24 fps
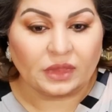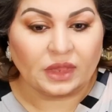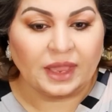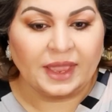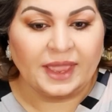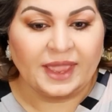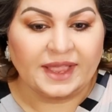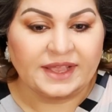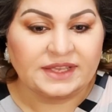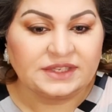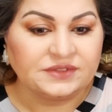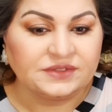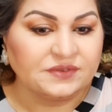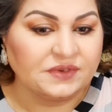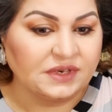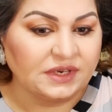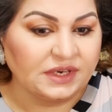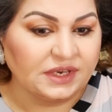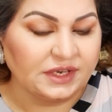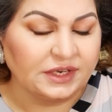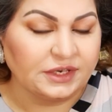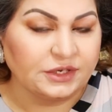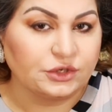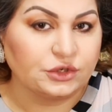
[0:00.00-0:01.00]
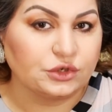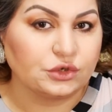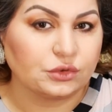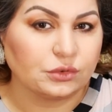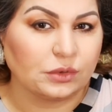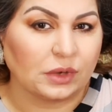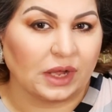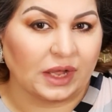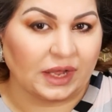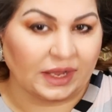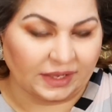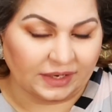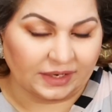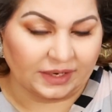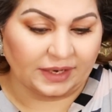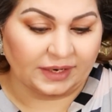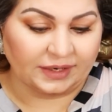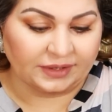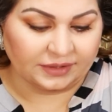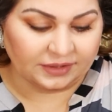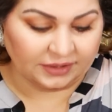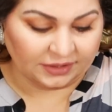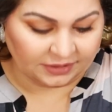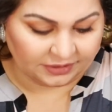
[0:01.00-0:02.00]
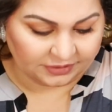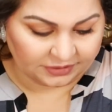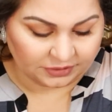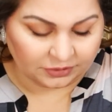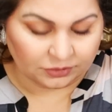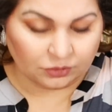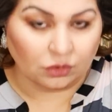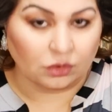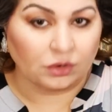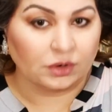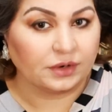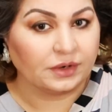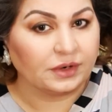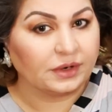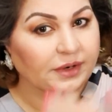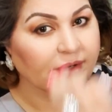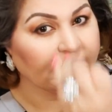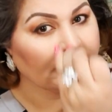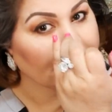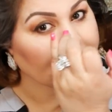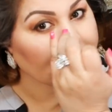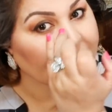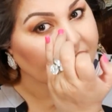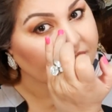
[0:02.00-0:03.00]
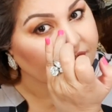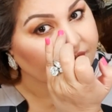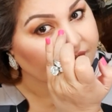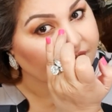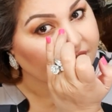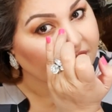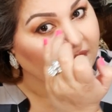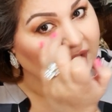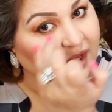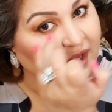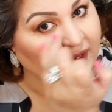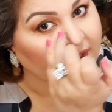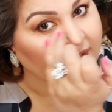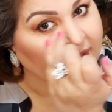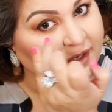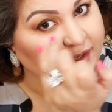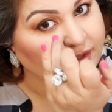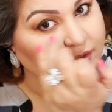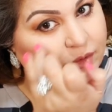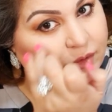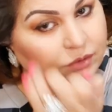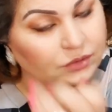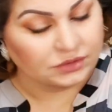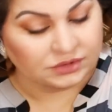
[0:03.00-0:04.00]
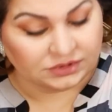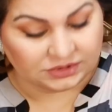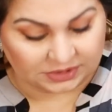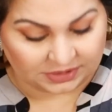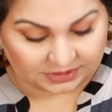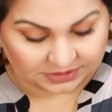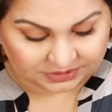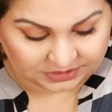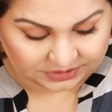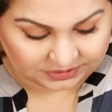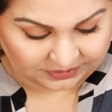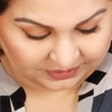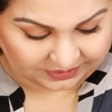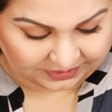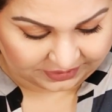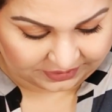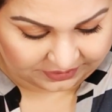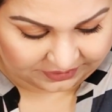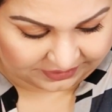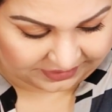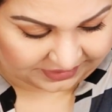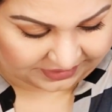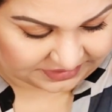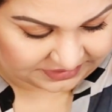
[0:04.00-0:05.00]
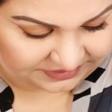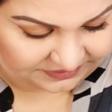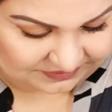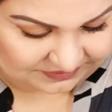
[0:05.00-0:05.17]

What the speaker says: As we need to highlight the inner corner, and a bit of the highlight goes under here as